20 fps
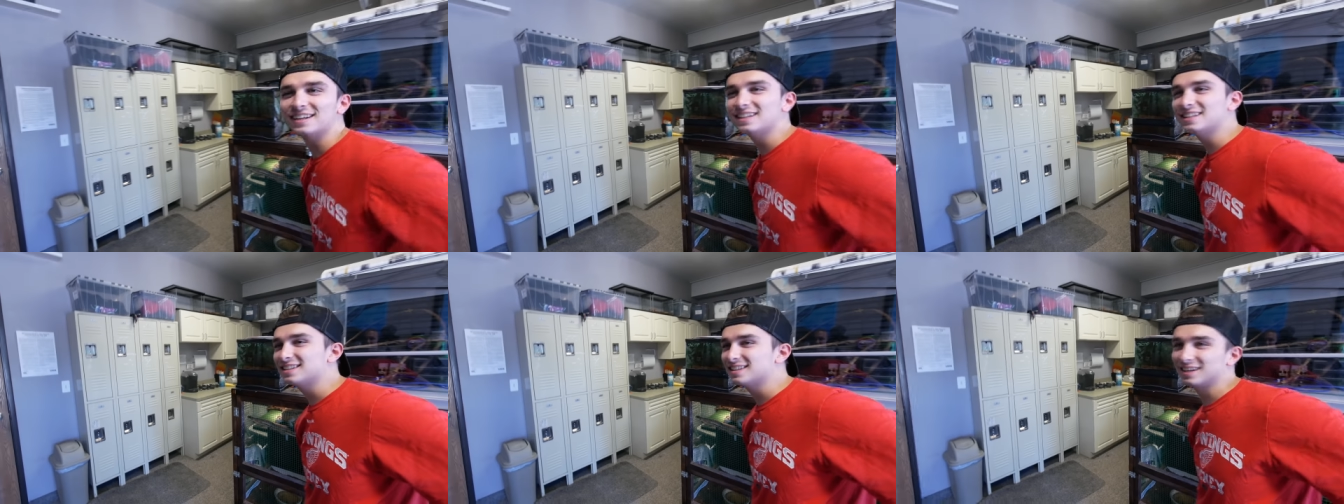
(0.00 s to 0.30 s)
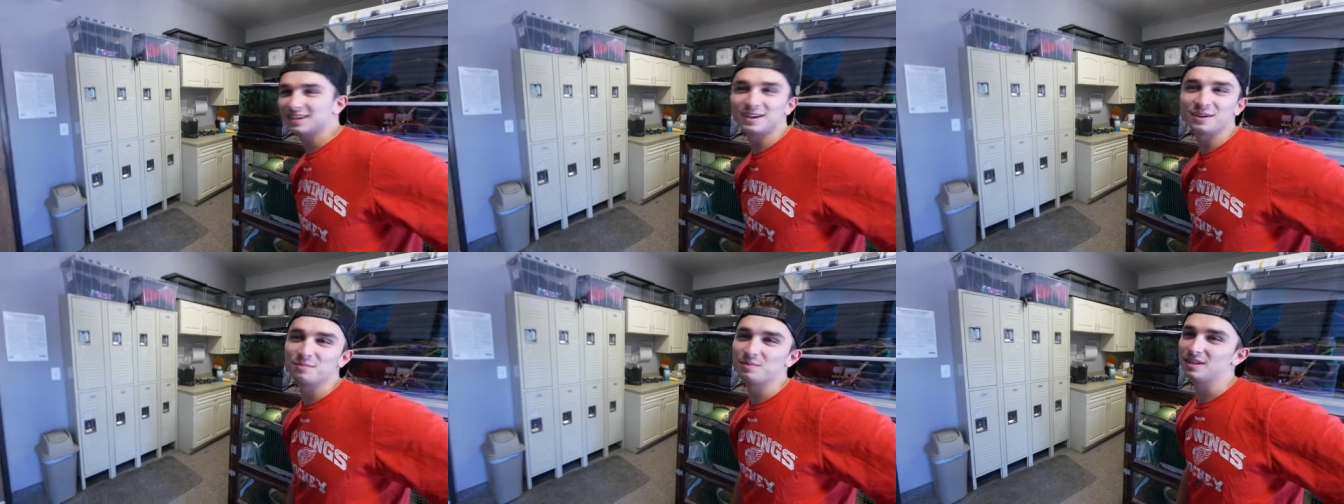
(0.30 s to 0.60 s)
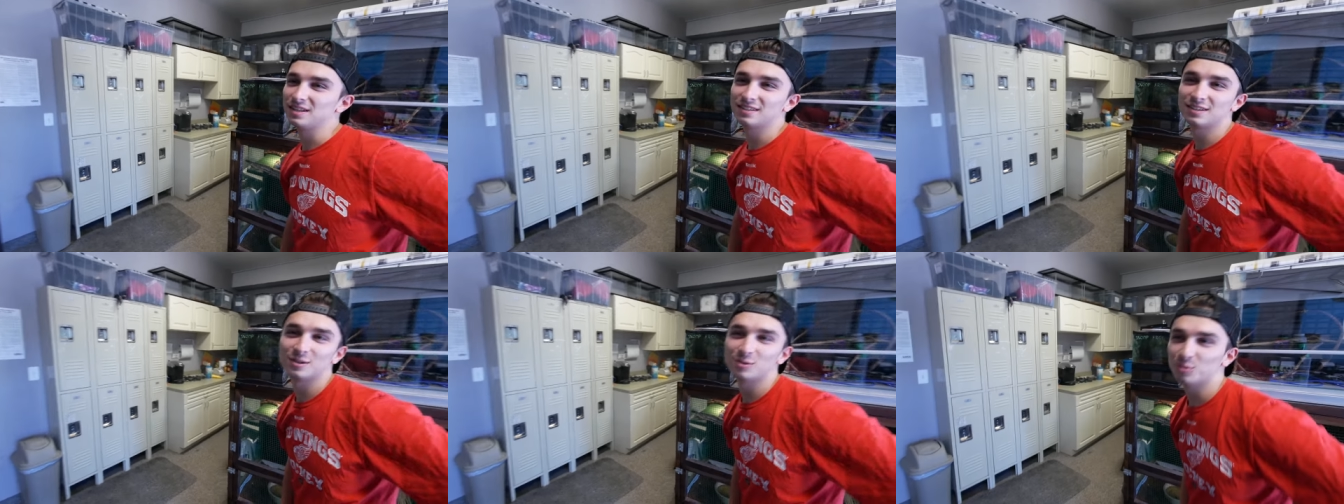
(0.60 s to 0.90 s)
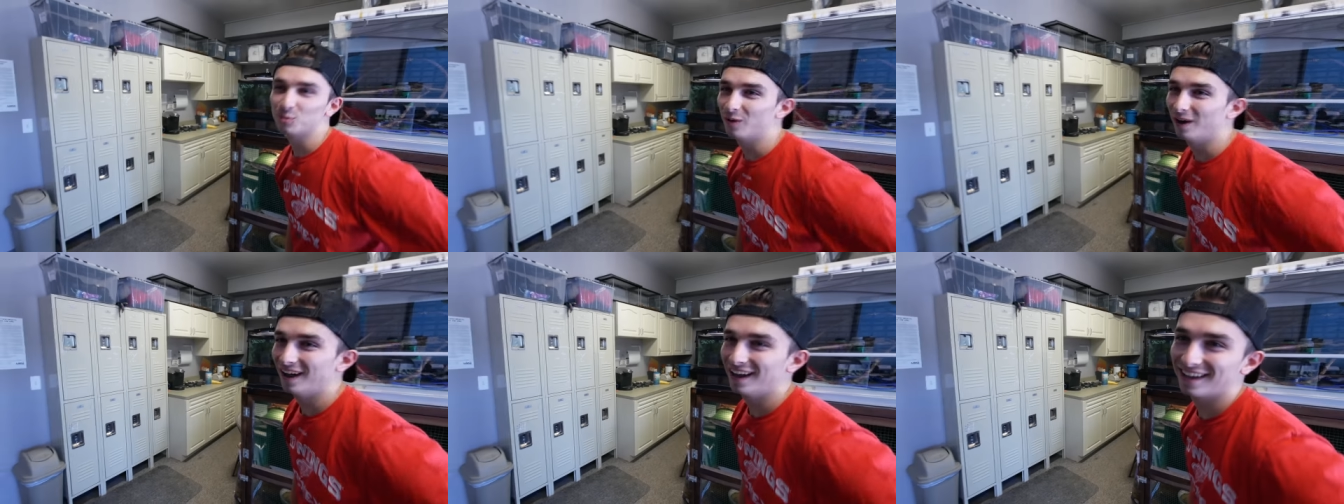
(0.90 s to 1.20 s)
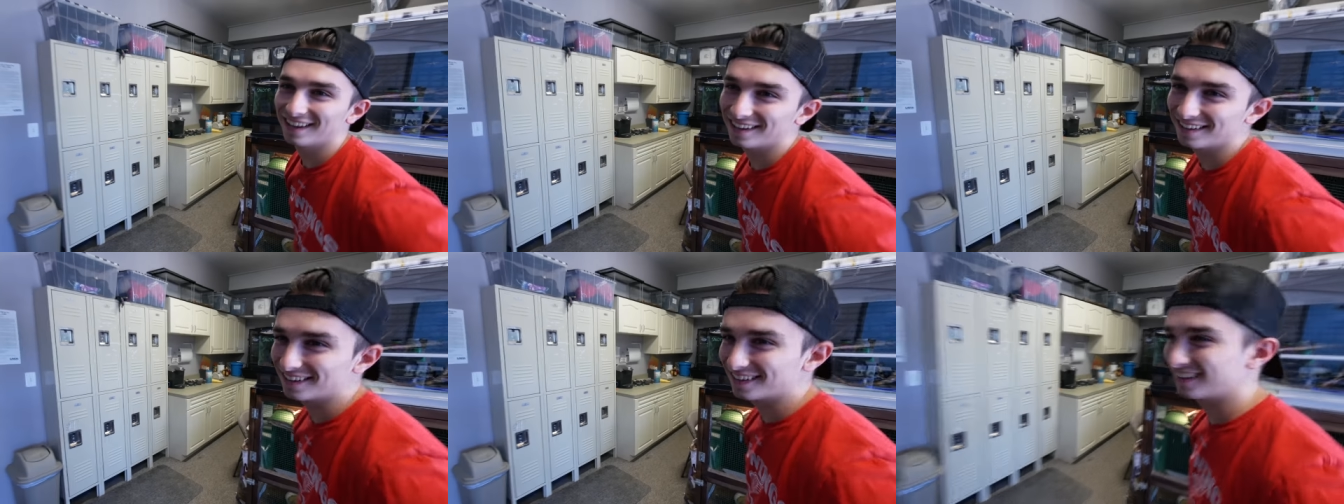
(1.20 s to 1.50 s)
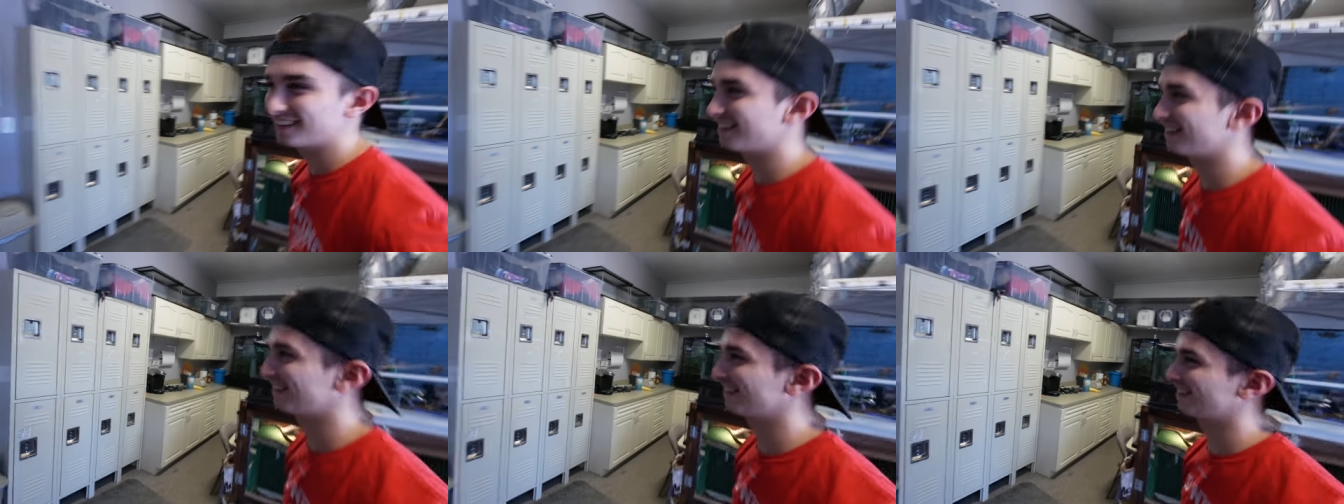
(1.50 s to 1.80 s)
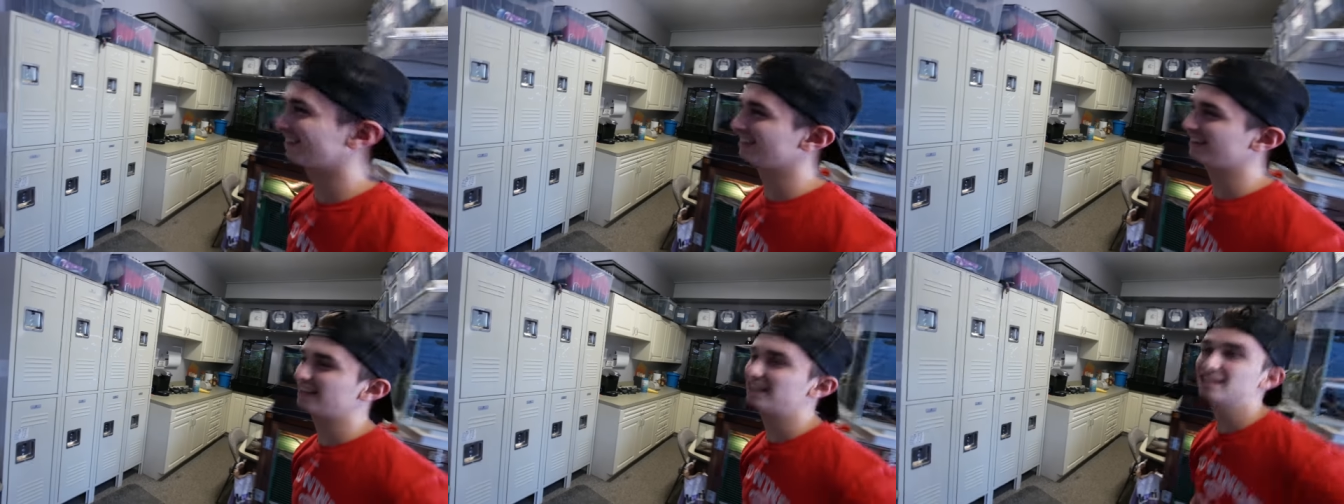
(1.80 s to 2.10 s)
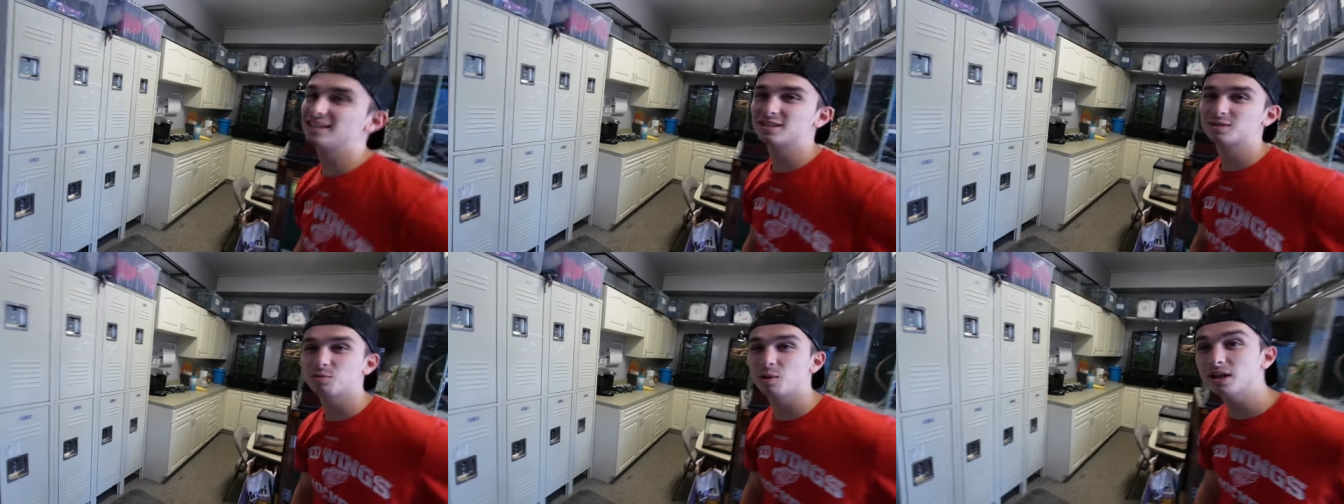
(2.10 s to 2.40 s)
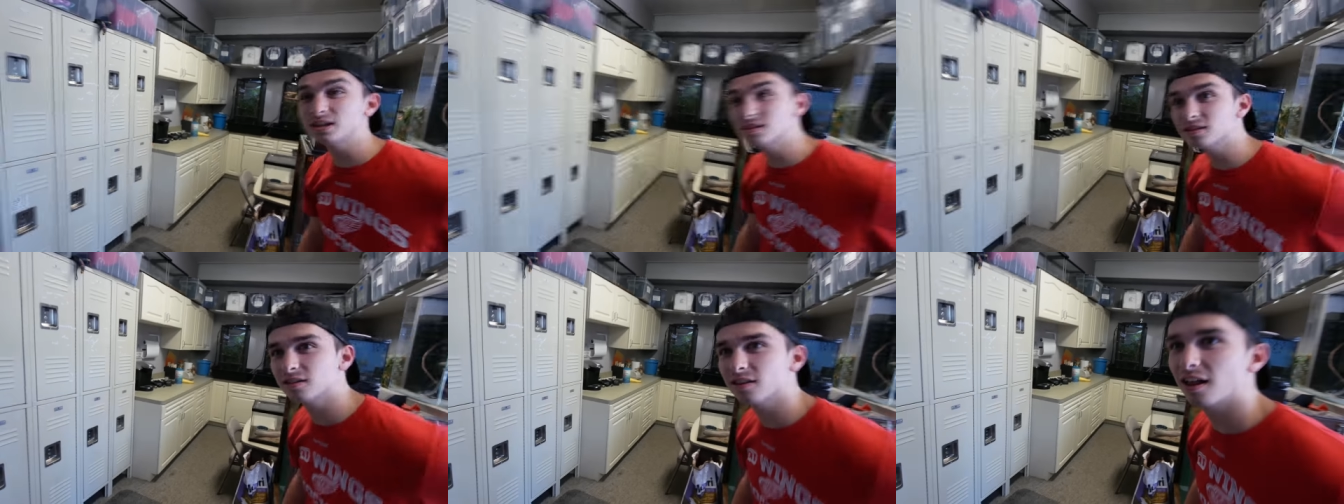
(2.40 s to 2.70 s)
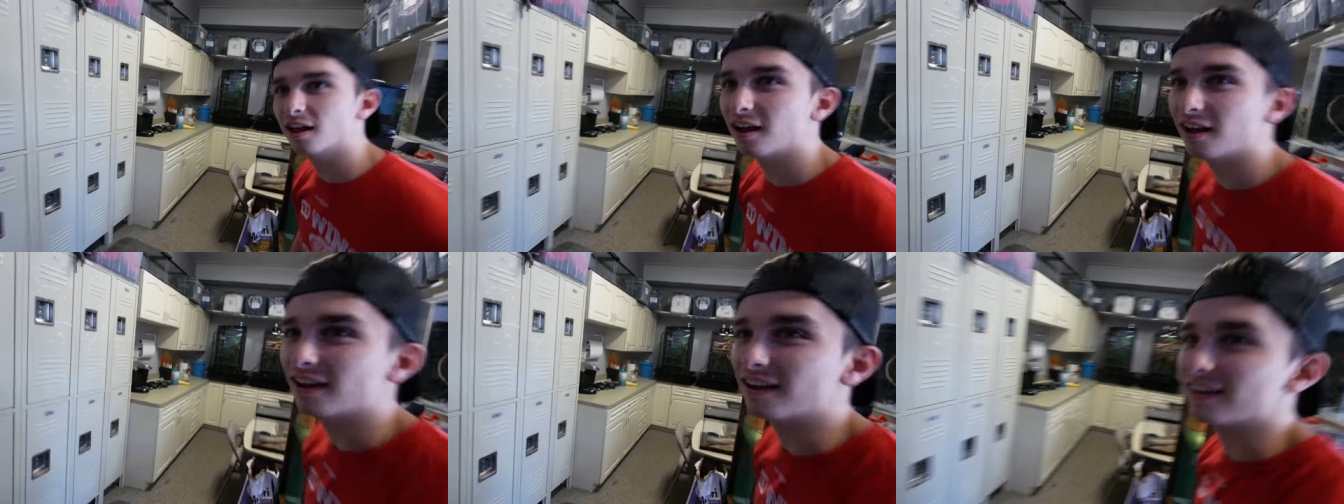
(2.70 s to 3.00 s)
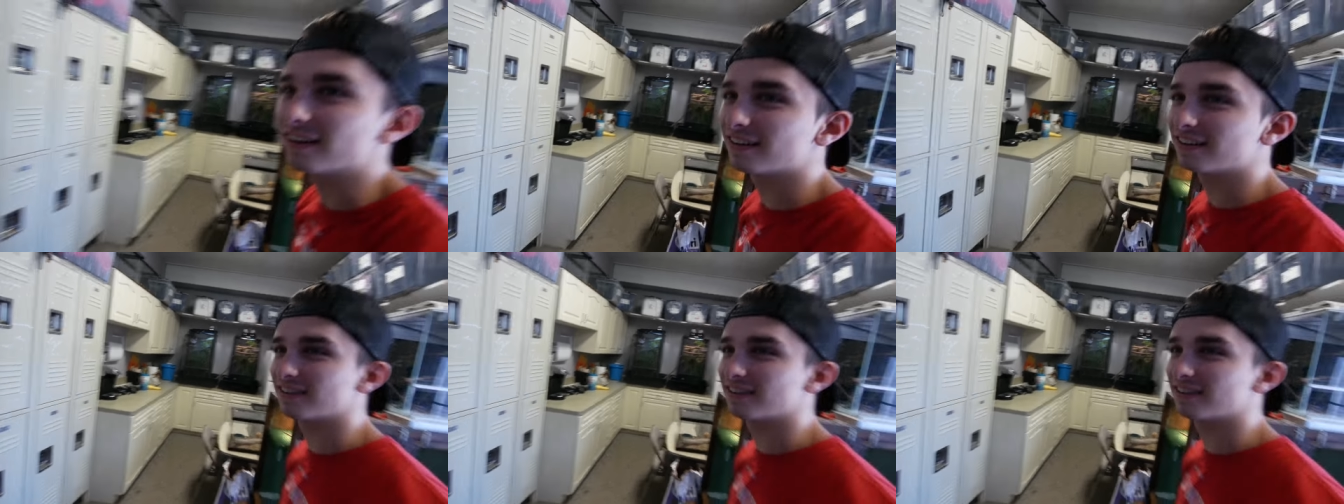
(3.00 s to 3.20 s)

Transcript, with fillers: He's gonna be so wet. Come on. Come he on. Sweats a lot.